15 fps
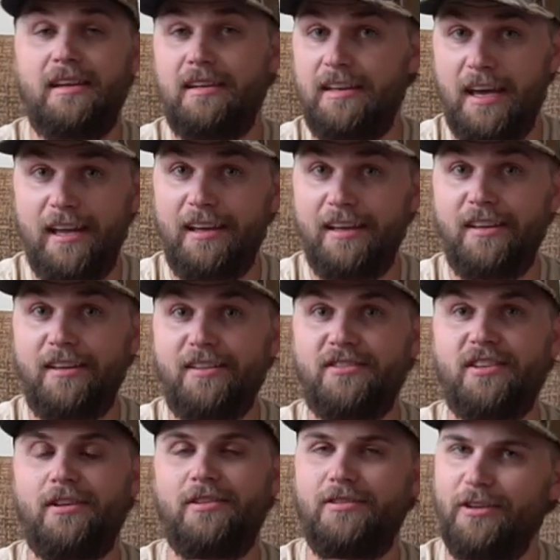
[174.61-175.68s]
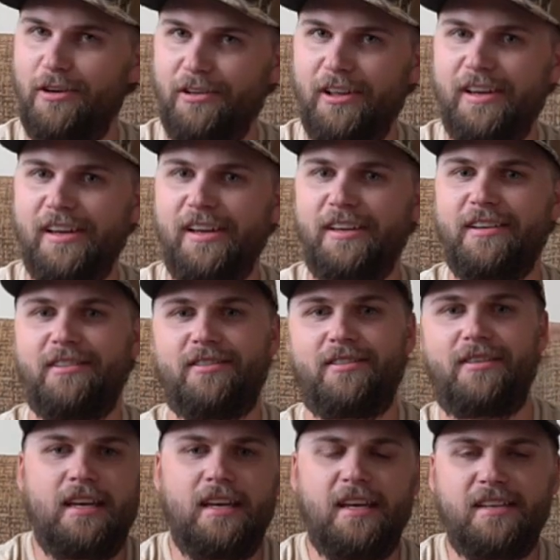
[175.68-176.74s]
"Dead Hens Don't Lay Eggs."
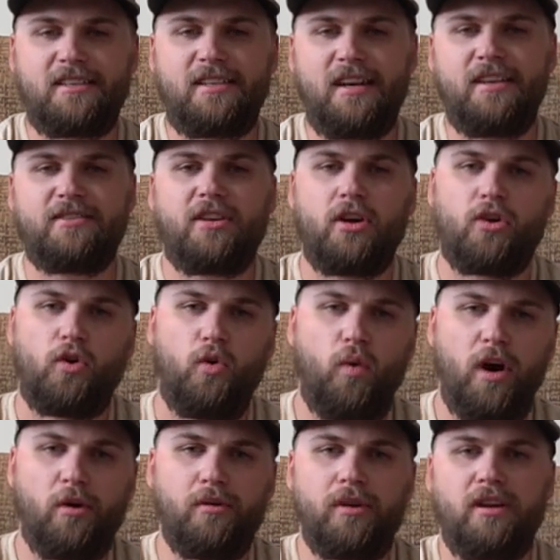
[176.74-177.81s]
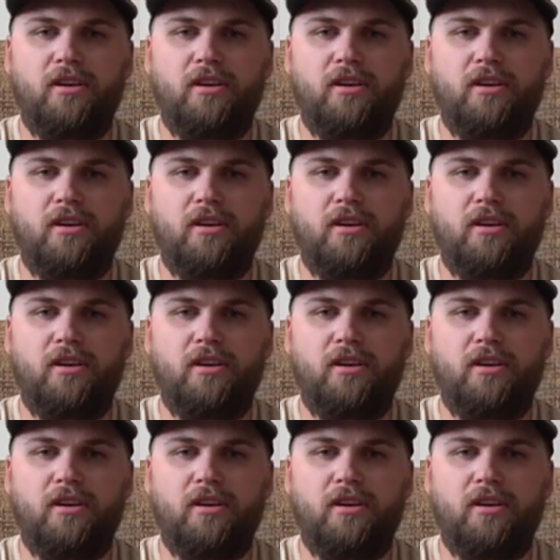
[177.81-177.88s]
It says, quote,